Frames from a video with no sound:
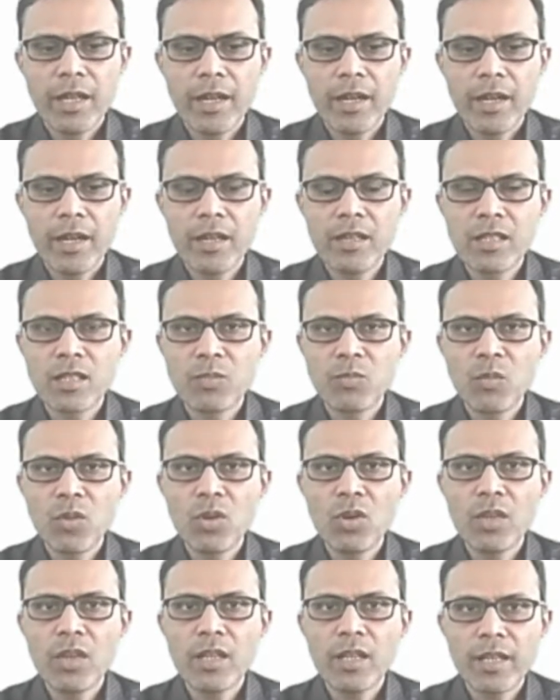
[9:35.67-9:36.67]
and
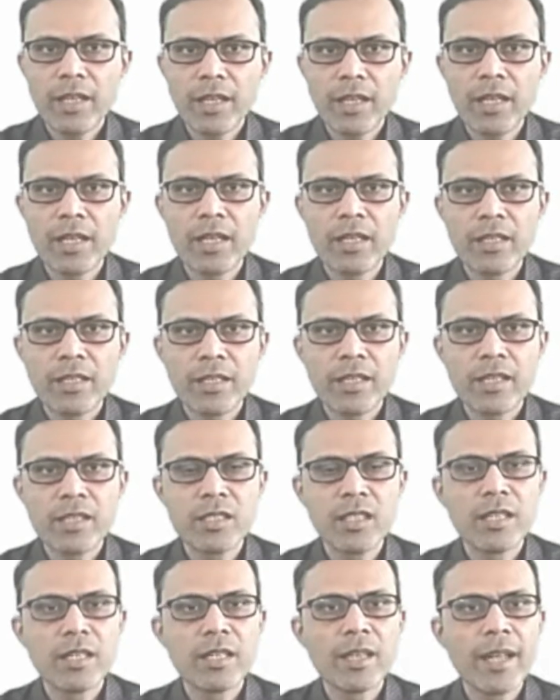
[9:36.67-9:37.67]
small l is
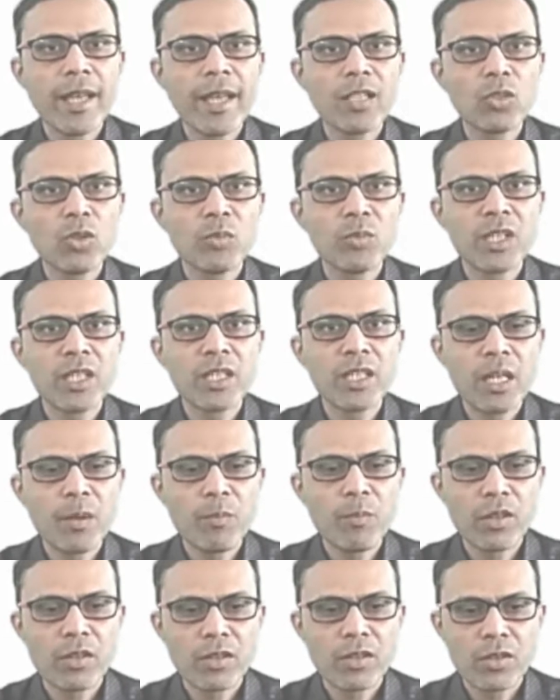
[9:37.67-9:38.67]
the length of the
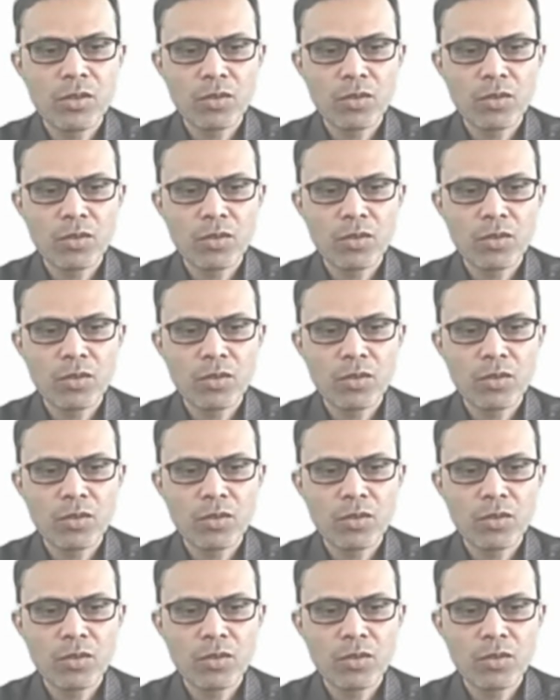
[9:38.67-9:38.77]
taper.